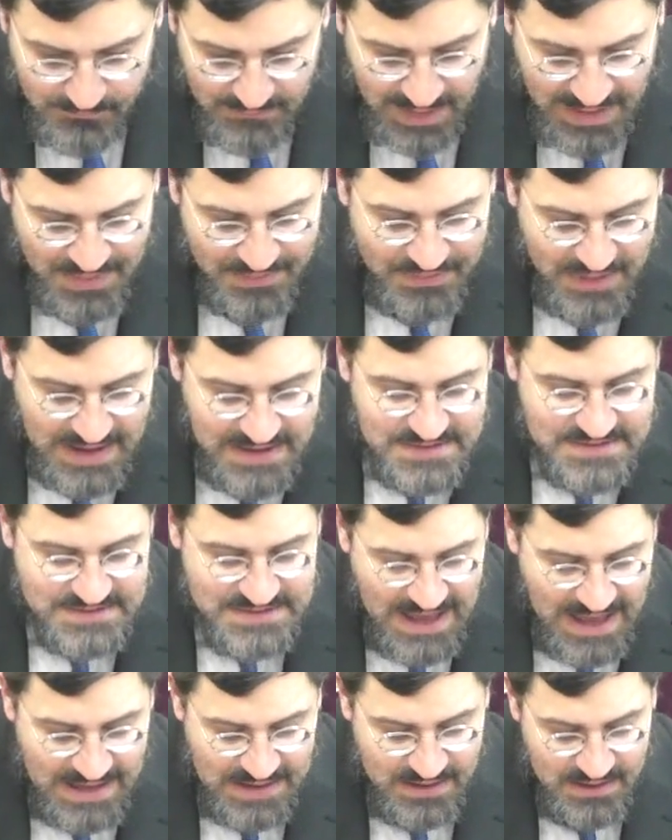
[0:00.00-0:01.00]
and they
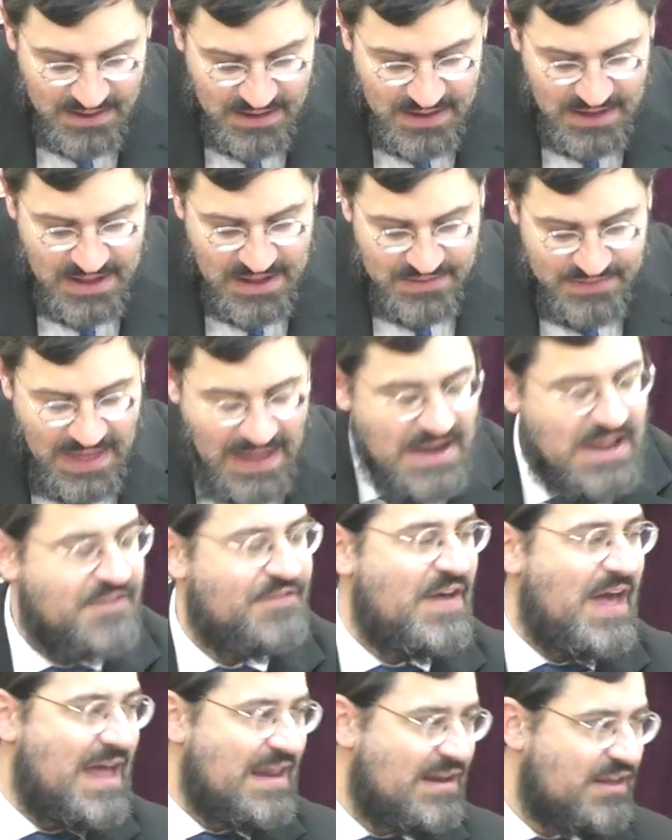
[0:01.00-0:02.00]
say that
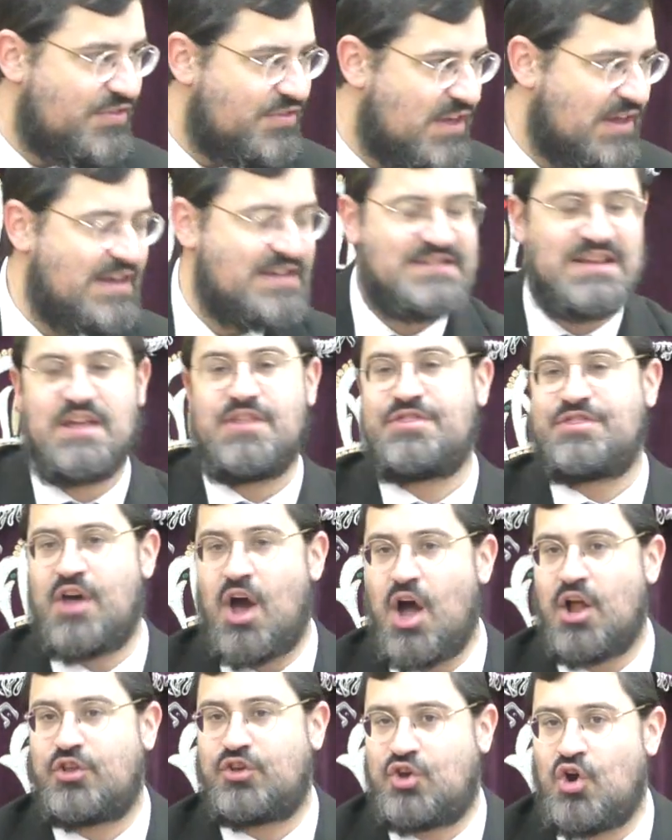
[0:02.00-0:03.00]
if anything is a
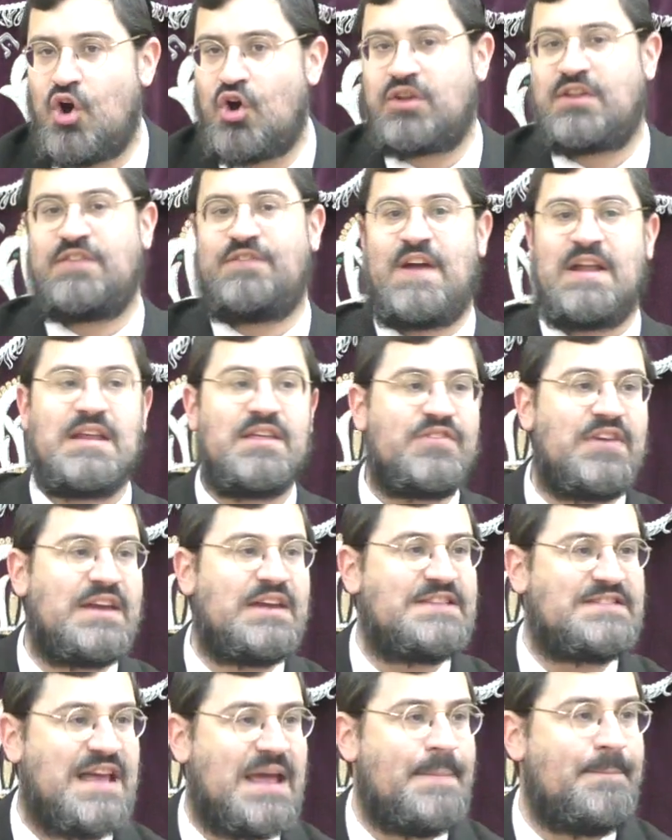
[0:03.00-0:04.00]
third cooked, if anything
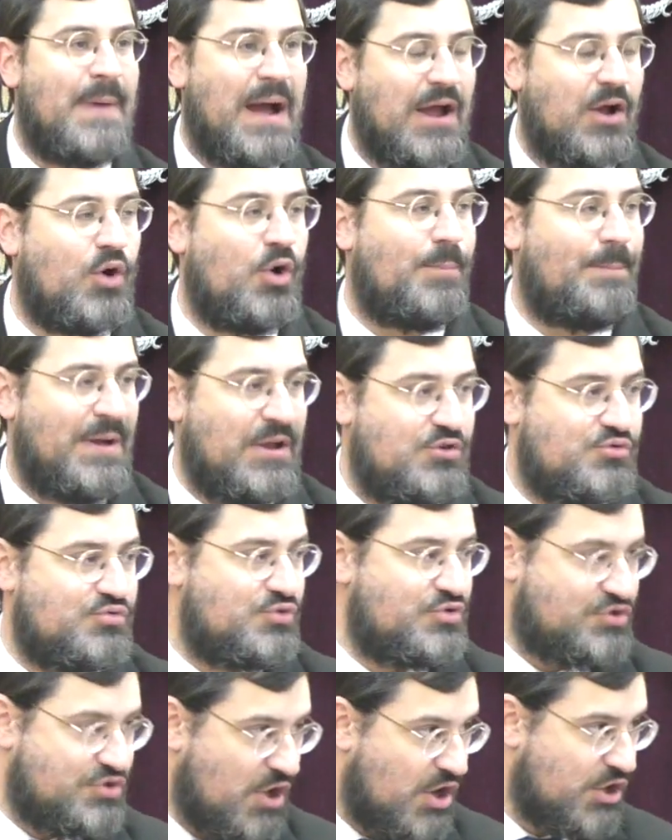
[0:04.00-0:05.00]
is a Michael ben
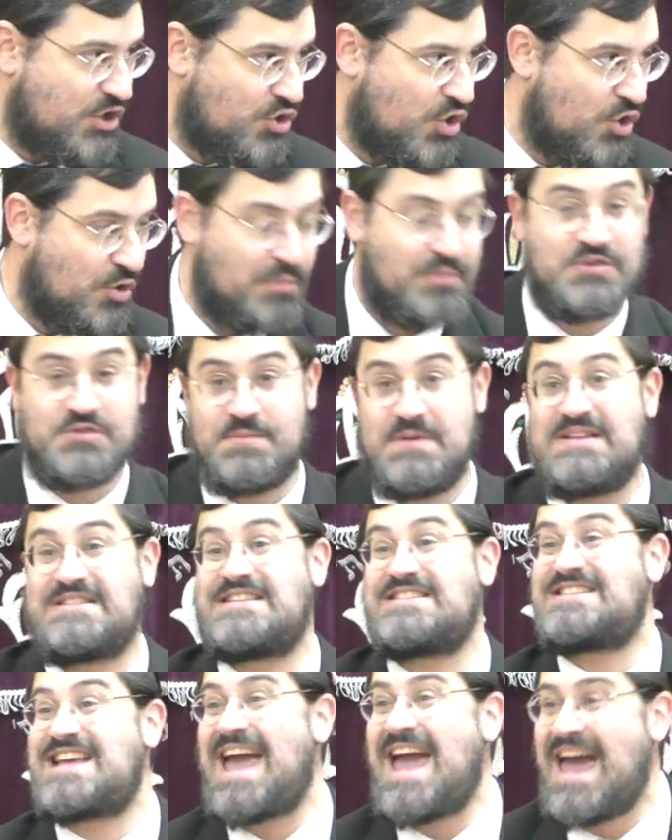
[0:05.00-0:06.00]
Drusai cooked, which means
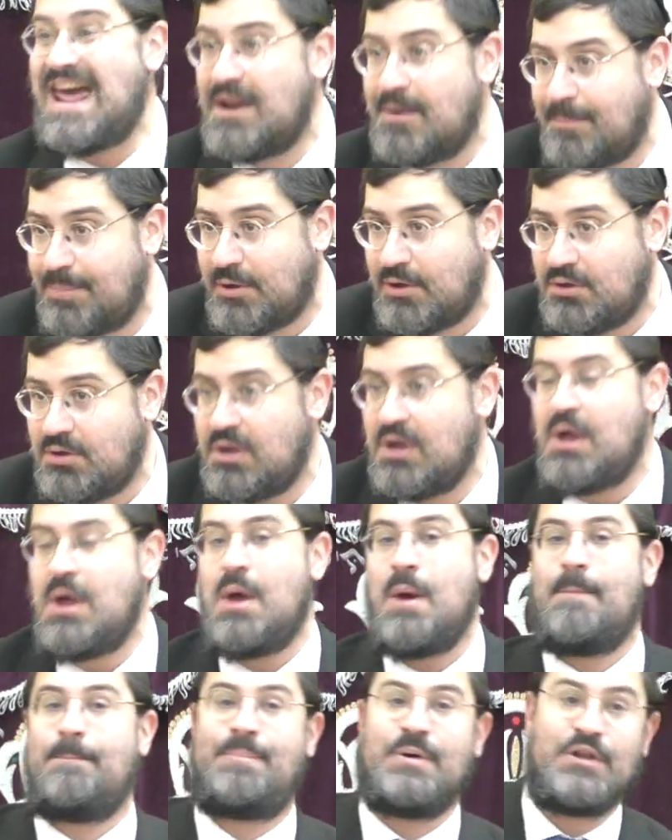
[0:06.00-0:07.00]
it's edible,
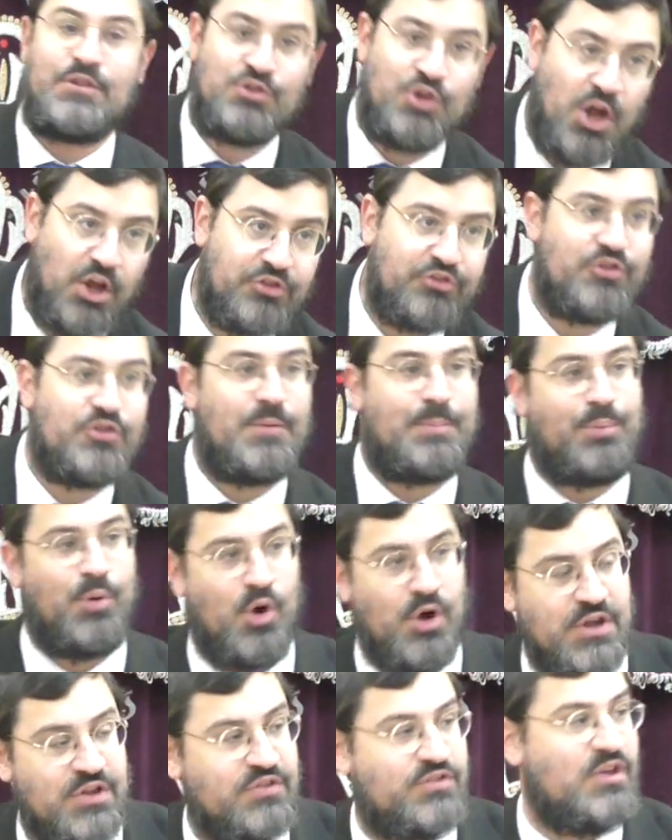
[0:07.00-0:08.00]
but not to the
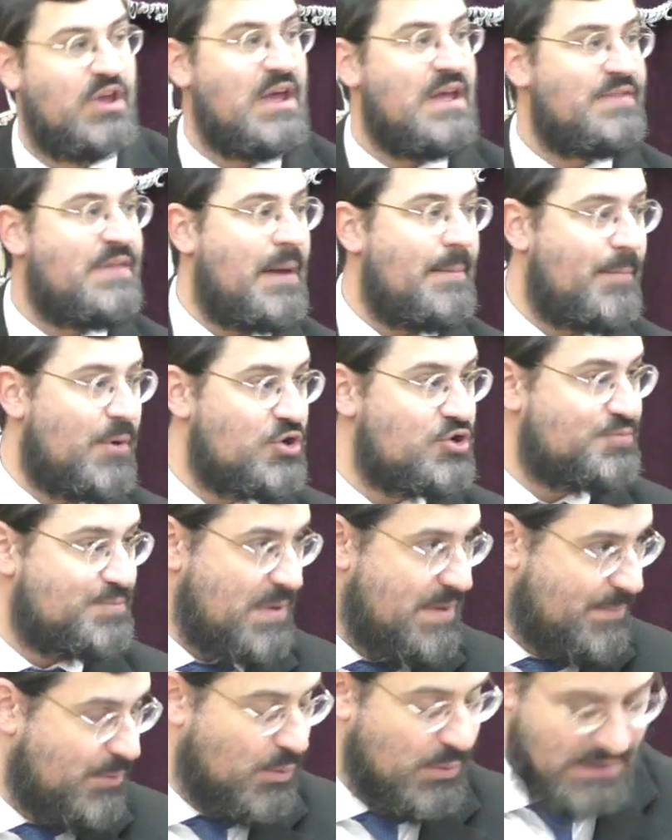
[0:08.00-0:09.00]
point that most
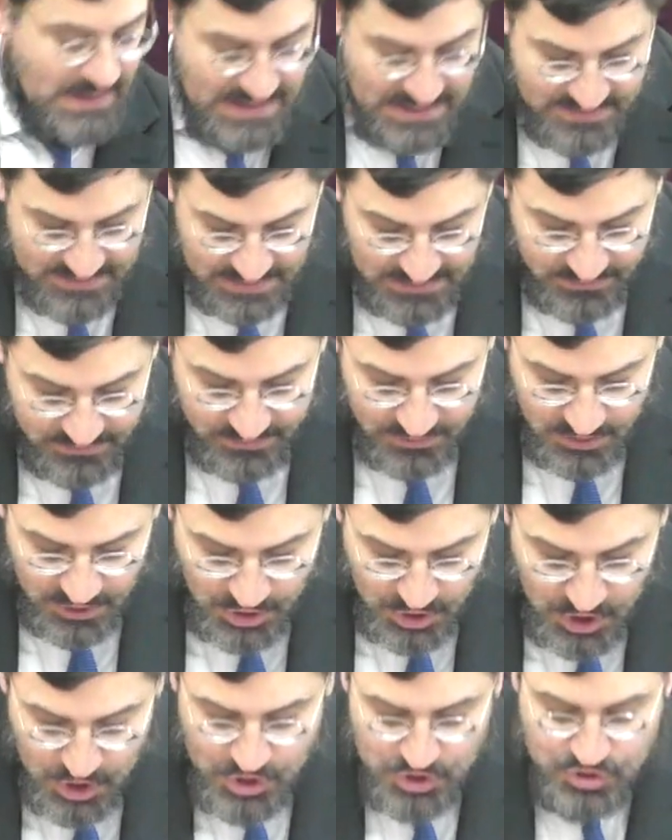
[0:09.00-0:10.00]
people would eat it.
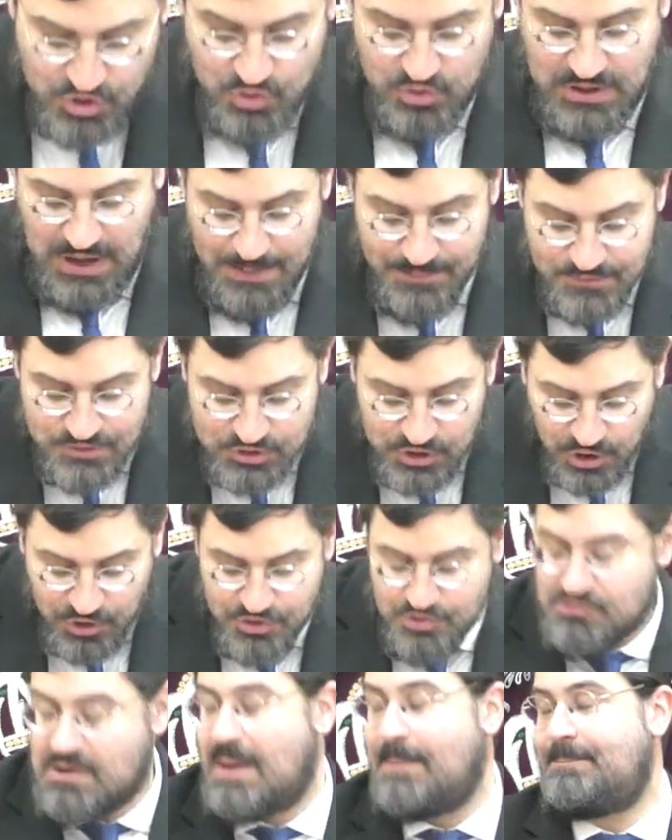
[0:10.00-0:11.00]
So comes along
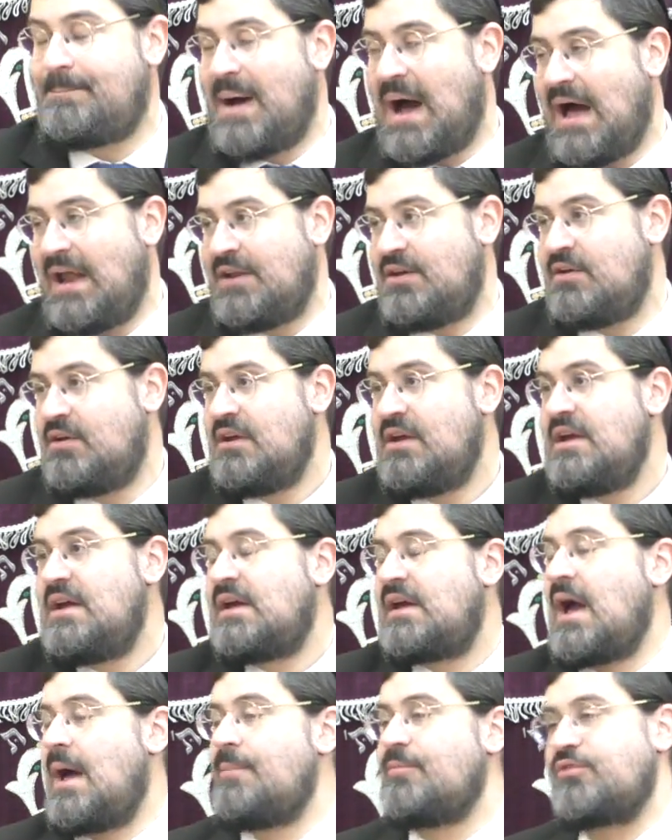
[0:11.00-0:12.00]
the Ramban,
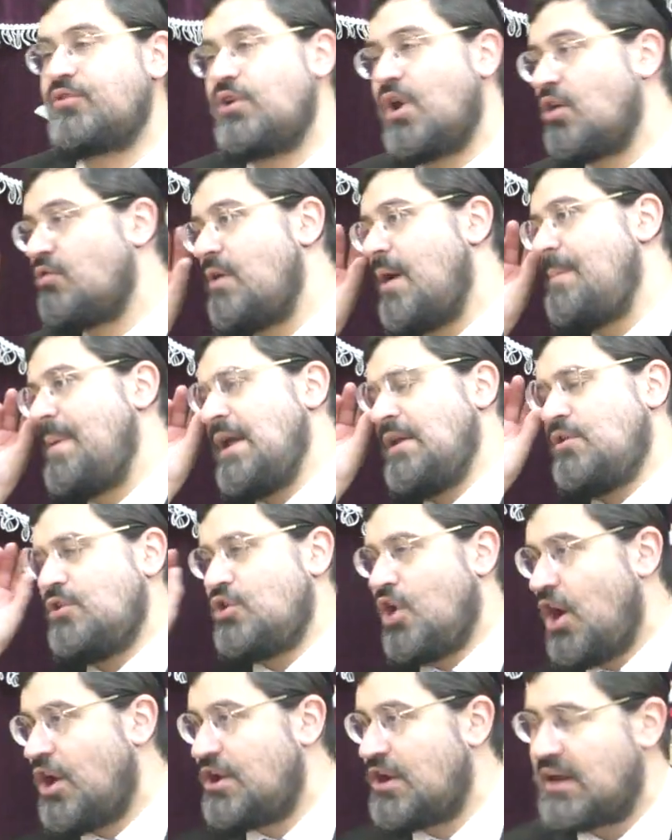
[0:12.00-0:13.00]
comes along Rabbeinu
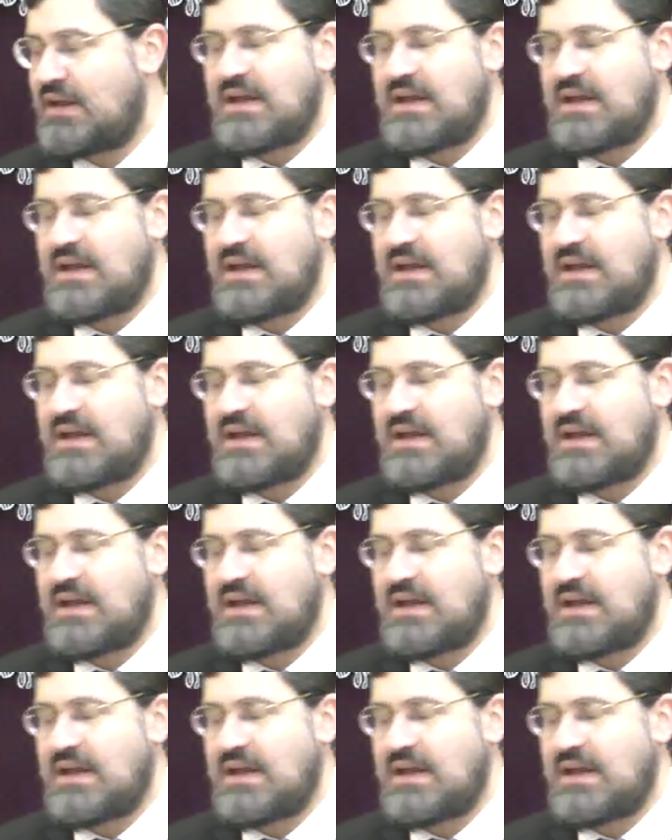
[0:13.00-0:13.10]
Yonah,